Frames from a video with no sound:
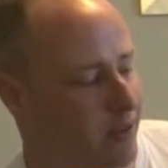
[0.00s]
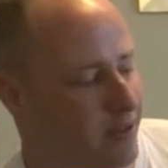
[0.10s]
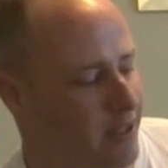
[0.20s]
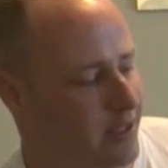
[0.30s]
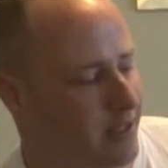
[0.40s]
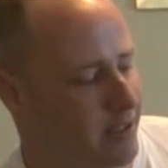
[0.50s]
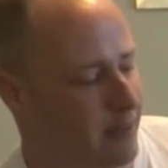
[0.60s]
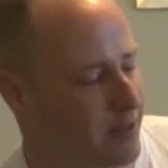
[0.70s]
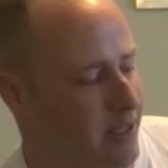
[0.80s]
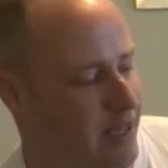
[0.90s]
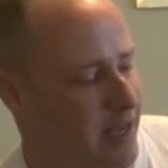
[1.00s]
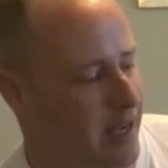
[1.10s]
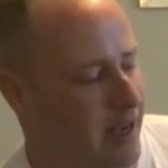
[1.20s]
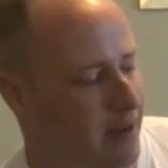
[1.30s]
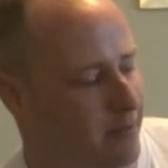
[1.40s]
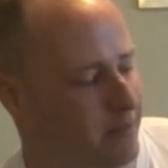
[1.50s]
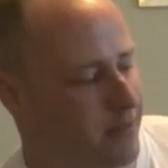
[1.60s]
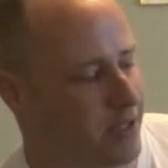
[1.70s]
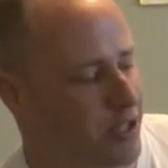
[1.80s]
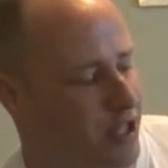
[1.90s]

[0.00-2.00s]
With this, it seems like I'm